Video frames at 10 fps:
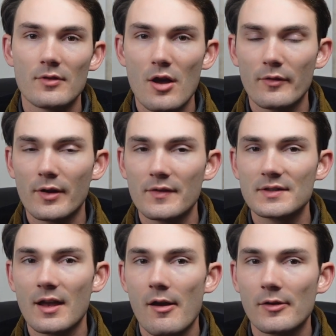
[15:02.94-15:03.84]
long run of
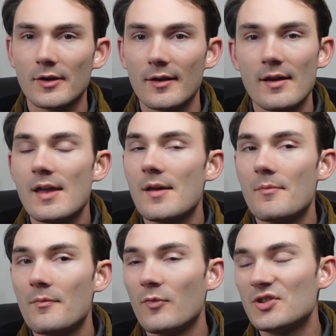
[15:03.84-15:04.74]
this character,
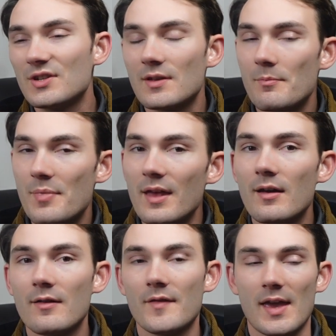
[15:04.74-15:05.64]
which is a
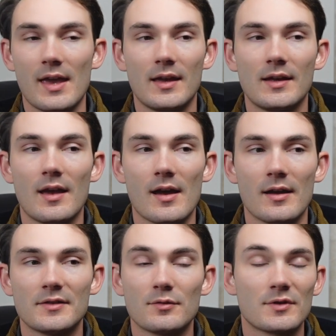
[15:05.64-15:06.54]
bit of a
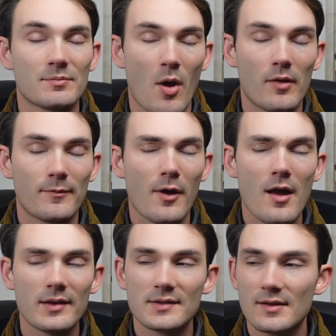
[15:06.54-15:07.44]
uh, sore spot for
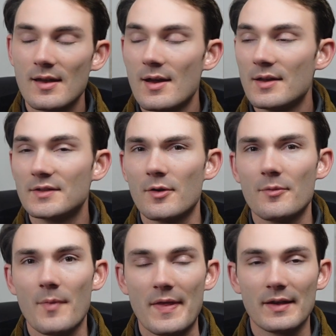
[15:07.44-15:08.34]
us.
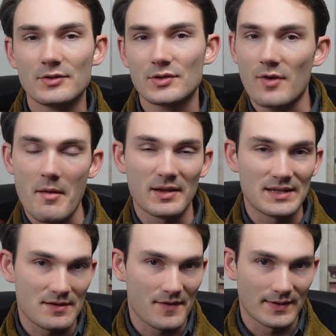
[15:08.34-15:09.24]
So I think just
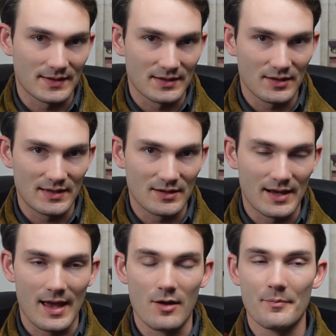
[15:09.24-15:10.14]
grabbing defense is, is
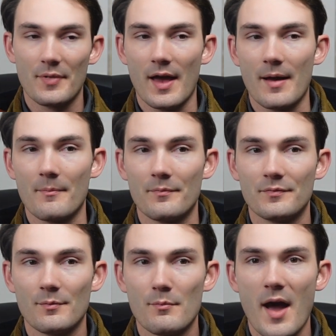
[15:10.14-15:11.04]
going to help um,
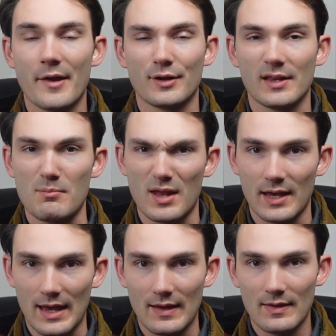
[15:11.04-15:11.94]
minorly
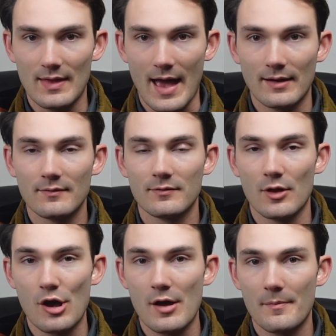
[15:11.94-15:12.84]
mitigate that
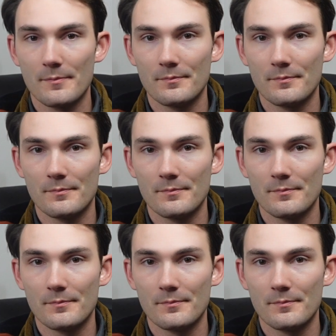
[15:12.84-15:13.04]
flaw.